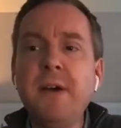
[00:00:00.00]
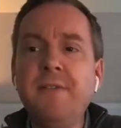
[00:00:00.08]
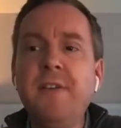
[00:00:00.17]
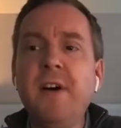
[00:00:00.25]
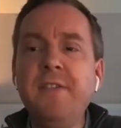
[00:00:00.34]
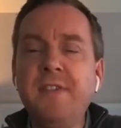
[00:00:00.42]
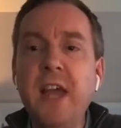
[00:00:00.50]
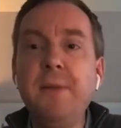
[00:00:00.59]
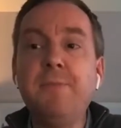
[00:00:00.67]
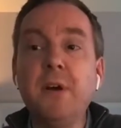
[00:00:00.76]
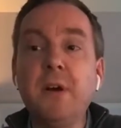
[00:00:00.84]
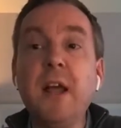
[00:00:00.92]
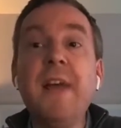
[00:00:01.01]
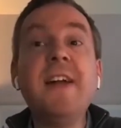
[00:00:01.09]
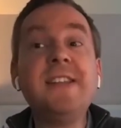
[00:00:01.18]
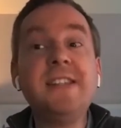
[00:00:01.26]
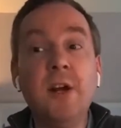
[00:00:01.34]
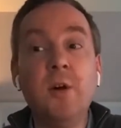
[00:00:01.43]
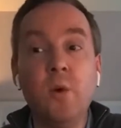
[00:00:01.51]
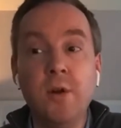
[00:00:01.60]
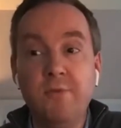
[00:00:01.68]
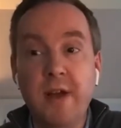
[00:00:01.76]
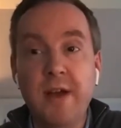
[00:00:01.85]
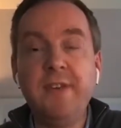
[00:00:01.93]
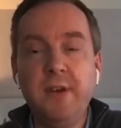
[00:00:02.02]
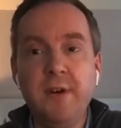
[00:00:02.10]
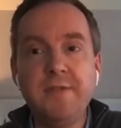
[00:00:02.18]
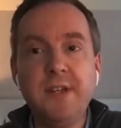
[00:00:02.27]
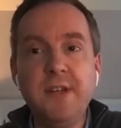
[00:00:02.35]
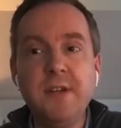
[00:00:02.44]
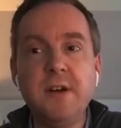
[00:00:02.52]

About 5K per client, and that's year one revenue, obviously.